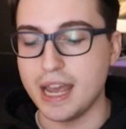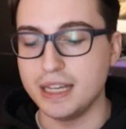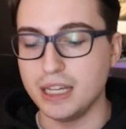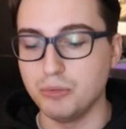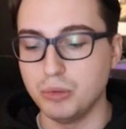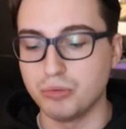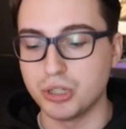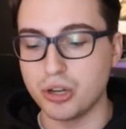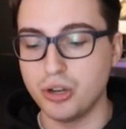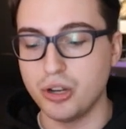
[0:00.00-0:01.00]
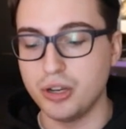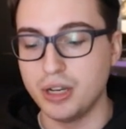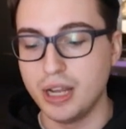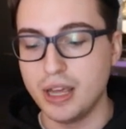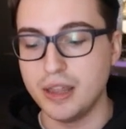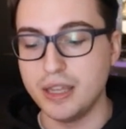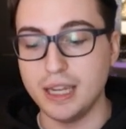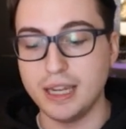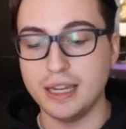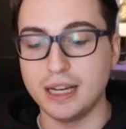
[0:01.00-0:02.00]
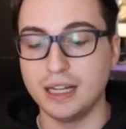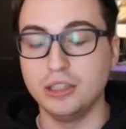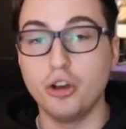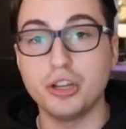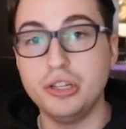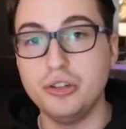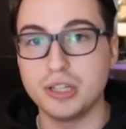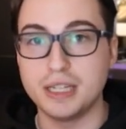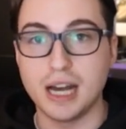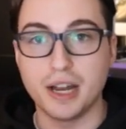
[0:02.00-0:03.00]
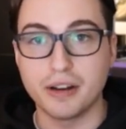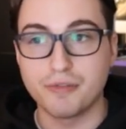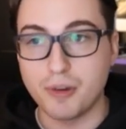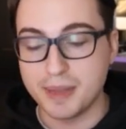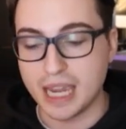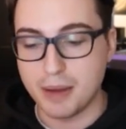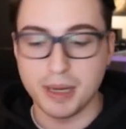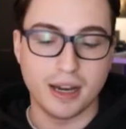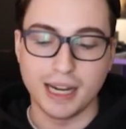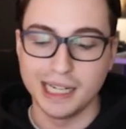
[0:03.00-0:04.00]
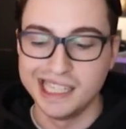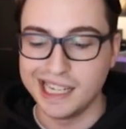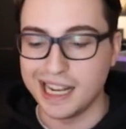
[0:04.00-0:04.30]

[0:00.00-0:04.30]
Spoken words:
and it will return the login user data from the API.